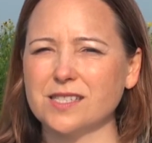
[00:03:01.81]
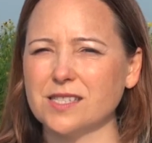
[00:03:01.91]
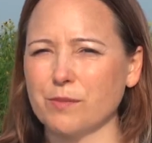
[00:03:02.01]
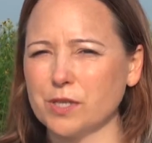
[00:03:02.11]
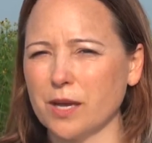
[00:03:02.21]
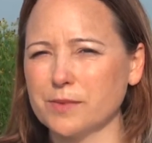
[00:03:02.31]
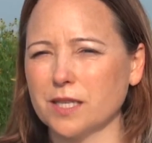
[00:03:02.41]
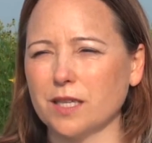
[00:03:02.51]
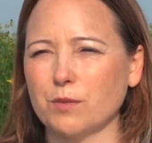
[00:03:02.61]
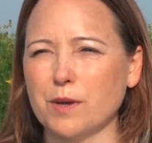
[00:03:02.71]
it's sometimes a
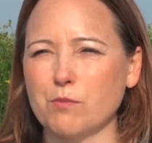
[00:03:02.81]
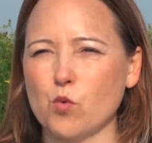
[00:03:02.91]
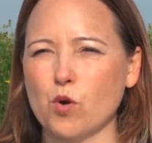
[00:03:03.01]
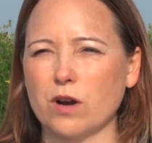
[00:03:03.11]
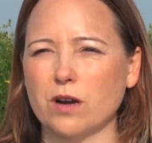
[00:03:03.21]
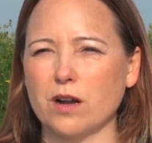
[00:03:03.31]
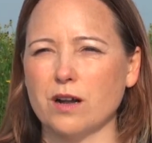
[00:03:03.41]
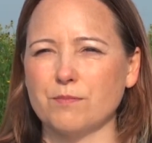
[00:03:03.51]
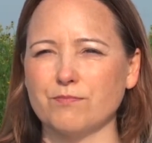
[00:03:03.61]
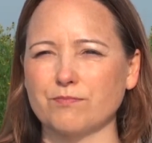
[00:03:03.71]
little bit more
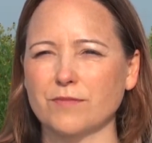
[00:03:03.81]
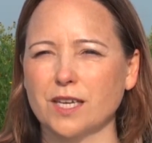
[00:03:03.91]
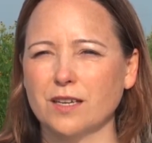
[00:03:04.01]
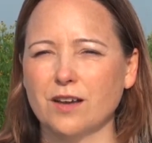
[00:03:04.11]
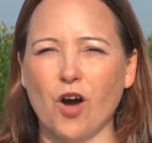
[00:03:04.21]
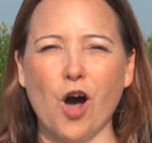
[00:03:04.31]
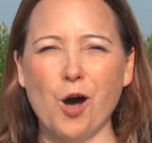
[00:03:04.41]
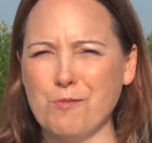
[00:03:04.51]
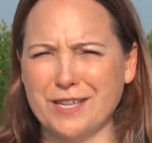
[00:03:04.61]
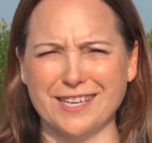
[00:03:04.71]

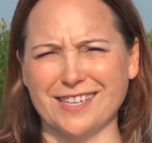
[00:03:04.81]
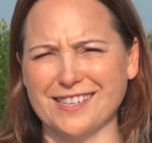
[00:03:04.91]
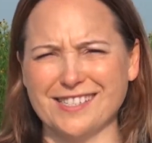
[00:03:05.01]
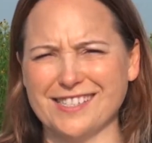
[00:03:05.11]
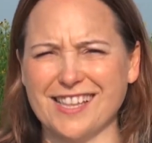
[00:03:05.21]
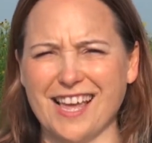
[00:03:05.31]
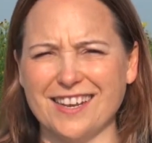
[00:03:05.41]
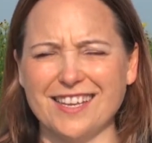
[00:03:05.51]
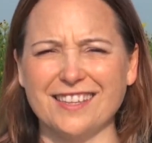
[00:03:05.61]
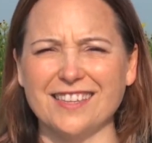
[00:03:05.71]
ominous
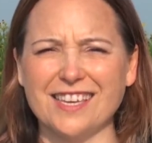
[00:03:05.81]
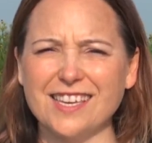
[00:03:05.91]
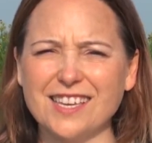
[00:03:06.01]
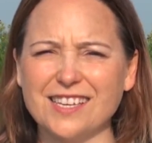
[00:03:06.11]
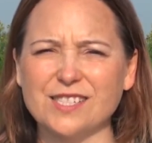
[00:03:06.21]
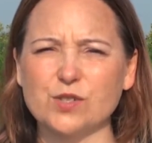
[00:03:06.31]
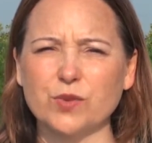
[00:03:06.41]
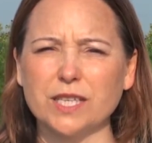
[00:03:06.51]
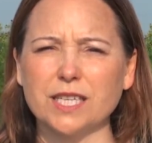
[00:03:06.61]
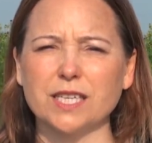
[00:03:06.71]
than in the East.
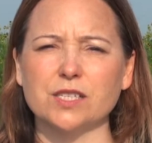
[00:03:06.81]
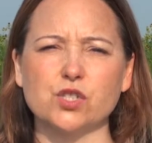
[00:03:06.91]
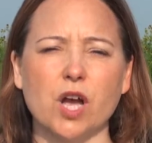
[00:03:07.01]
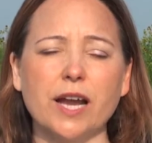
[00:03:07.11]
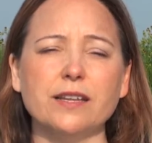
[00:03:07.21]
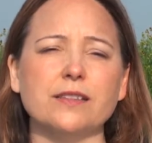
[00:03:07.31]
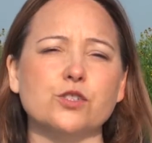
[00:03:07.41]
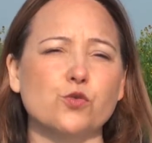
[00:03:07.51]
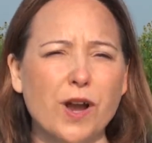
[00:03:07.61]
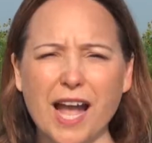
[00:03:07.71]
Really, in China, the
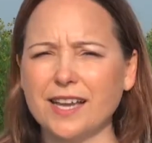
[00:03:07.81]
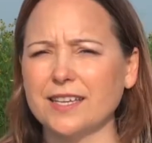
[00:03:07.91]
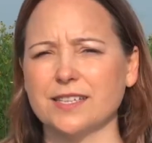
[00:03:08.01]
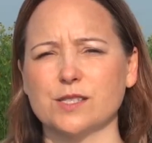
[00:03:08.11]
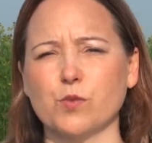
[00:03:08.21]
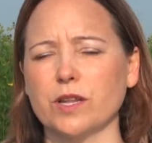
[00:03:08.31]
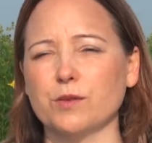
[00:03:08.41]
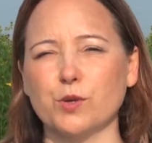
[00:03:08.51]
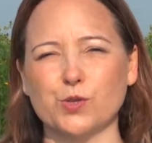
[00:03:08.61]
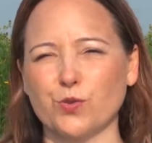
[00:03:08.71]
dragon is one of
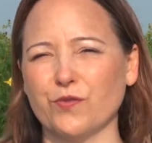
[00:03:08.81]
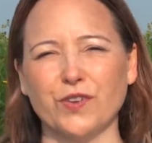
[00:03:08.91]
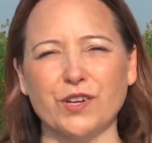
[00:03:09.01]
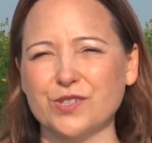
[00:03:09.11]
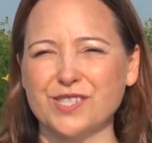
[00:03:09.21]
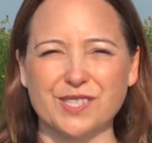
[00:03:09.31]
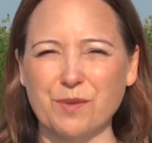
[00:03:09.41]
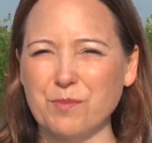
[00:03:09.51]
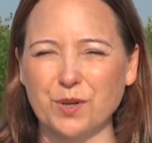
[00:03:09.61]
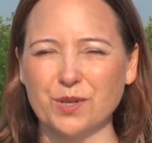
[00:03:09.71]
the most revered
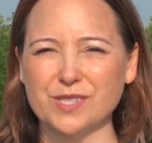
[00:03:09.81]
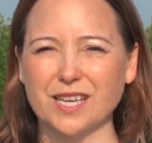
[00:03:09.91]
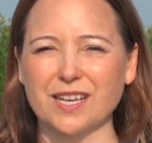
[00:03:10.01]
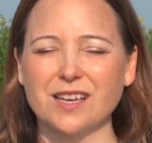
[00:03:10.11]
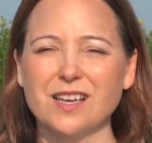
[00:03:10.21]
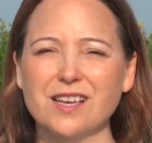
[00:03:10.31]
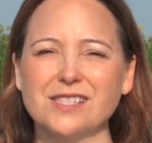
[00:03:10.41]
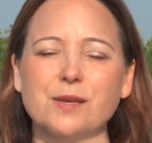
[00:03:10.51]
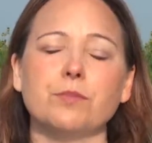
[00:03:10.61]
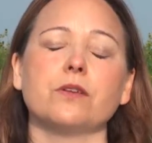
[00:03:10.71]
symbols, and a
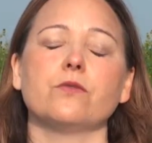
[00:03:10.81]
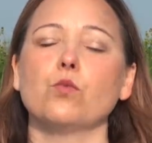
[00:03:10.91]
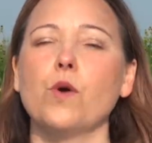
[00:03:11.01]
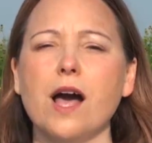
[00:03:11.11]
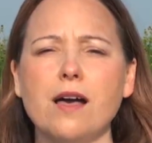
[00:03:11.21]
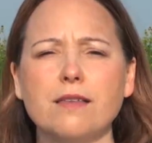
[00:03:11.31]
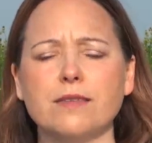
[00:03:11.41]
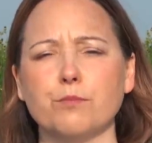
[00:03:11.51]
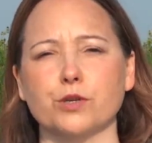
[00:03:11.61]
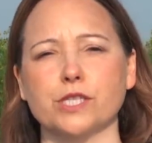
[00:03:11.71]
symbol of wealth
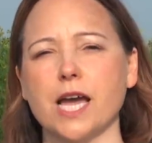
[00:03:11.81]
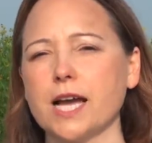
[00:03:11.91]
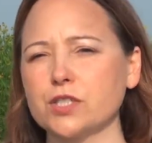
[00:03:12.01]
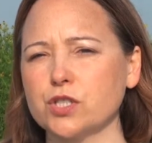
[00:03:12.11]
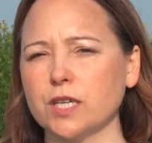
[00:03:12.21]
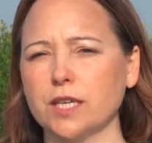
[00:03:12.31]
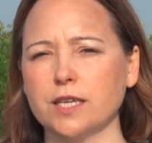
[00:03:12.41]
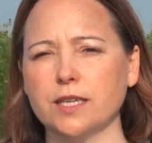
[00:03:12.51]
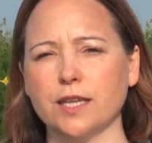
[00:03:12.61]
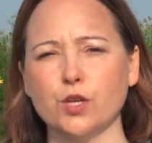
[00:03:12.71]
and
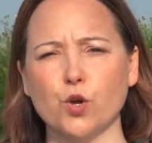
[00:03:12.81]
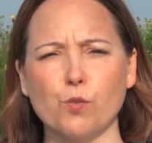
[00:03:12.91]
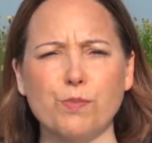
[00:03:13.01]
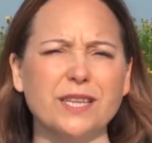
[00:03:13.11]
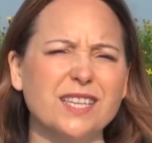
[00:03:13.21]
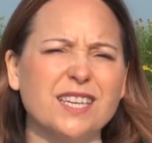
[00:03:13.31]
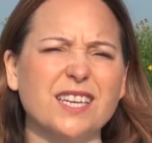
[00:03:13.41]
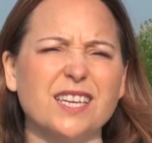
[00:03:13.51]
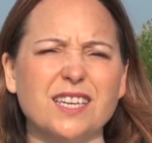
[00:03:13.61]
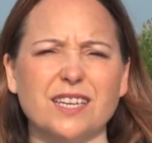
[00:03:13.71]
protection and
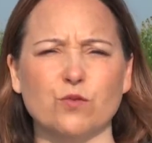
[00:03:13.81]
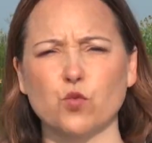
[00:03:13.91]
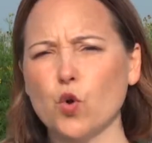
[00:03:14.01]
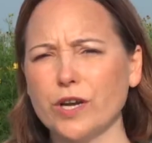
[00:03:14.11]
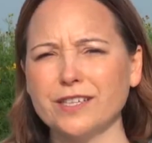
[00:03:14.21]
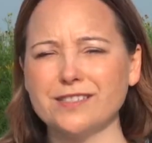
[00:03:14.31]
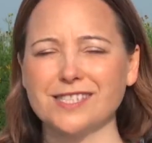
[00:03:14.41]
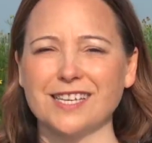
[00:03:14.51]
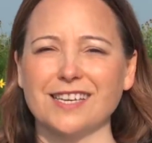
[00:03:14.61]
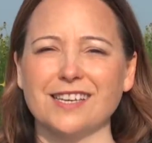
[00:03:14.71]
nobility and
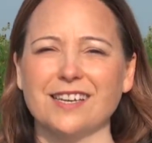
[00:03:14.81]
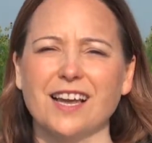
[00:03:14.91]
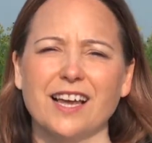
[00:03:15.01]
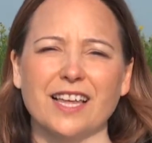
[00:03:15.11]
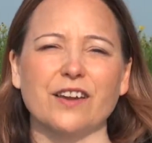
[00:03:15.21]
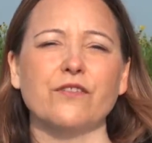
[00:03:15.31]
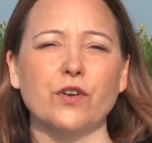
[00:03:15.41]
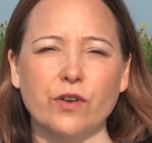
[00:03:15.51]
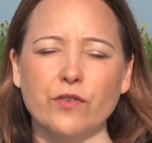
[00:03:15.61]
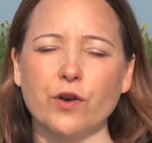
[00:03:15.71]
royalty, like a
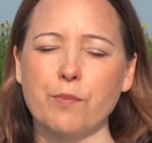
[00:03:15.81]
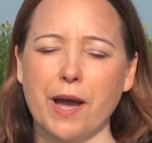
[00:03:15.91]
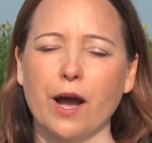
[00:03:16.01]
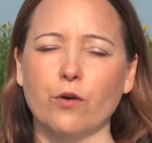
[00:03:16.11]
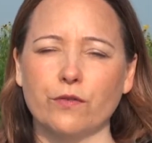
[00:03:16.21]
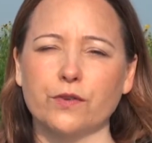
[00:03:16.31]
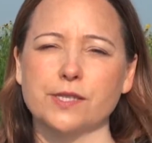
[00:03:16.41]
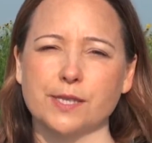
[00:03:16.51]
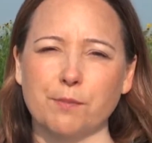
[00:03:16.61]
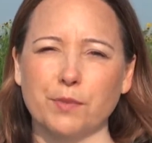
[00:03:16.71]
very, very powerful
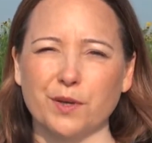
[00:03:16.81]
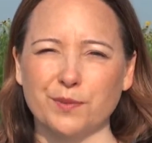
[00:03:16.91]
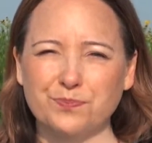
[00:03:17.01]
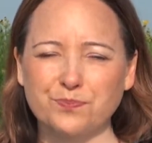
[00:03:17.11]
symbol.